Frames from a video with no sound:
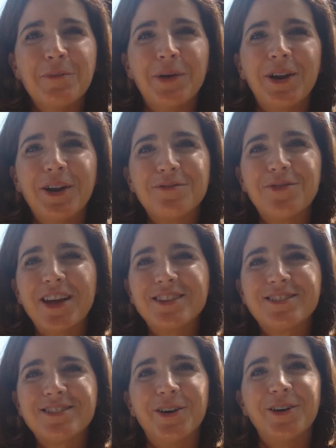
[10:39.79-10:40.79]
putting a
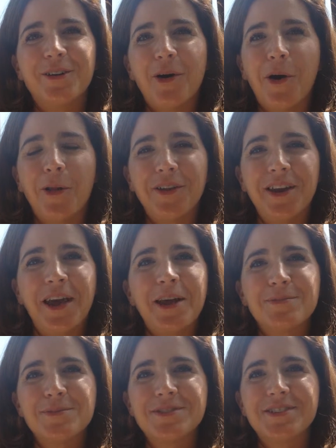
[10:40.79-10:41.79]
face to all the
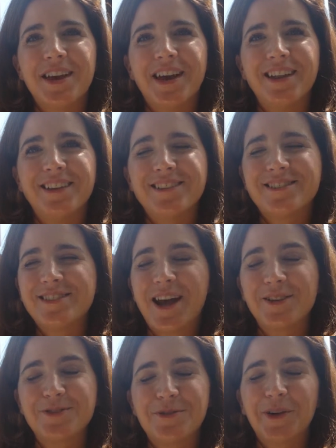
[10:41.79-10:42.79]
names, and it
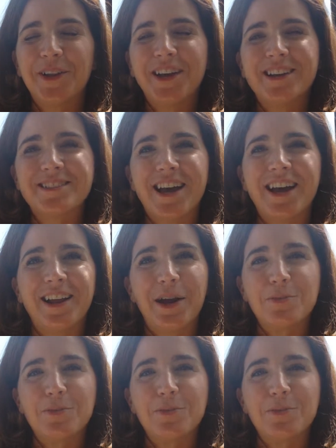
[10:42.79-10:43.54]
sounds really exciting.